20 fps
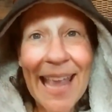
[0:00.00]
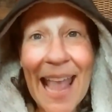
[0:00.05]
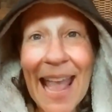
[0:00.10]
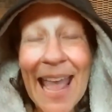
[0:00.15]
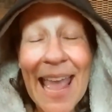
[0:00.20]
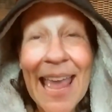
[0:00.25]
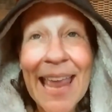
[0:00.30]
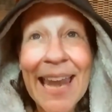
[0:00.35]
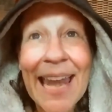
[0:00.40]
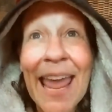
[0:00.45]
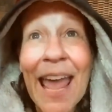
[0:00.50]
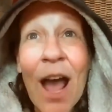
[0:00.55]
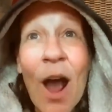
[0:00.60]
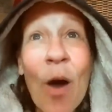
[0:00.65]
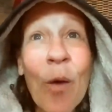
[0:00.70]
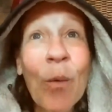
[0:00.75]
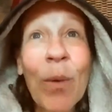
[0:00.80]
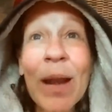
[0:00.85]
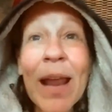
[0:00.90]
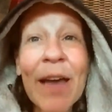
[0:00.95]
And
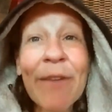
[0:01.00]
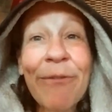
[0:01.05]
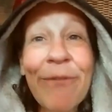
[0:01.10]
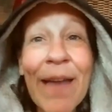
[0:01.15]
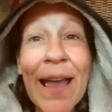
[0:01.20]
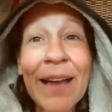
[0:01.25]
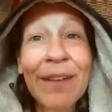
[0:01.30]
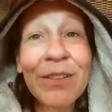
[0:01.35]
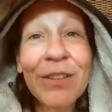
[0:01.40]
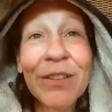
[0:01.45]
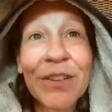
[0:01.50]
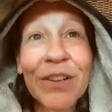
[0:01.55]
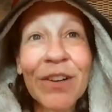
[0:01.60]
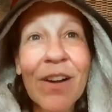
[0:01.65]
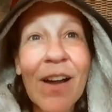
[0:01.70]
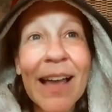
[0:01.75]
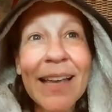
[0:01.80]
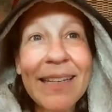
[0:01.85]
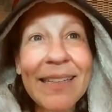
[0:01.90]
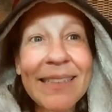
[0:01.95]
when I found her,
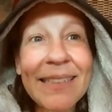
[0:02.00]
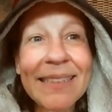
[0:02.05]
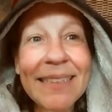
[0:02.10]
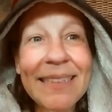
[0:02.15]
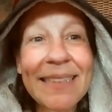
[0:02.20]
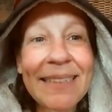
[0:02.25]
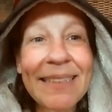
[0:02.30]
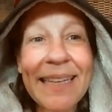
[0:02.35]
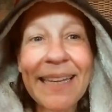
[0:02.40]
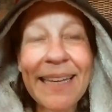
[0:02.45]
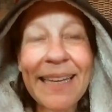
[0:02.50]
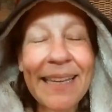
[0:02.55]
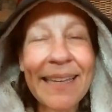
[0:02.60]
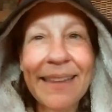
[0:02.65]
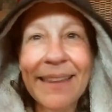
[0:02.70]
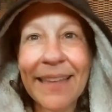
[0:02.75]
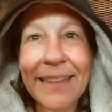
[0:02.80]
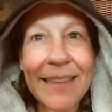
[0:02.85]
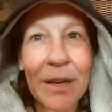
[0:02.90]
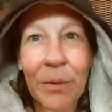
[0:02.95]
I didn't see
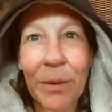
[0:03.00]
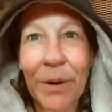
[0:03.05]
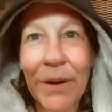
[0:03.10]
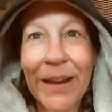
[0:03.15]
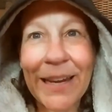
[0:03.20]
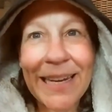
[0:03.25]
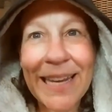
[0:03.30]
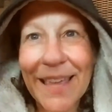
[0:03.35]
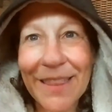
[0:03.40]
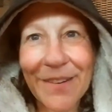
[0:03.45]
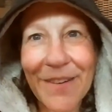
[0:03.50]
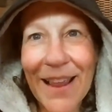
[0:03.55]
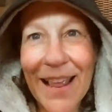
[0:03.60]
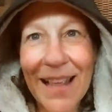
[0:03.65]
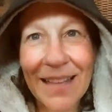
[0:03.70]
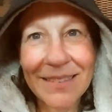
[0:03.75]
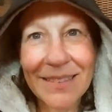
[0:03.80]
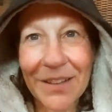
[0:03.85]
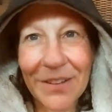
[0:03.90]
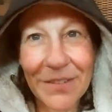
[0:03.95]
that there were any other
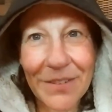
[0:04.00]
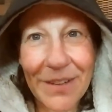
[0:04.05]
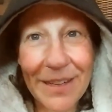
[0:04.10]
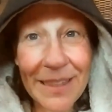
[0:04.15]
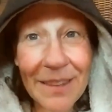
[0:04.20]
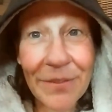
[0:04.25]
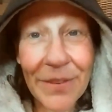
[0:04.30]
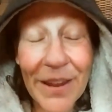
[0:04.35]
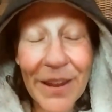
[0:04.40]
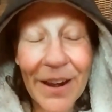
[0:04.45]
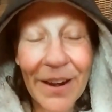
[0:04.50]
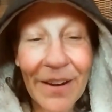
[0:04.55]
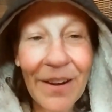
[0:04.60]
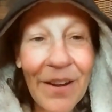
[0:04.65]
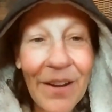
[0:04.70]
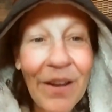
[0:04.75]
eggs underneath of there.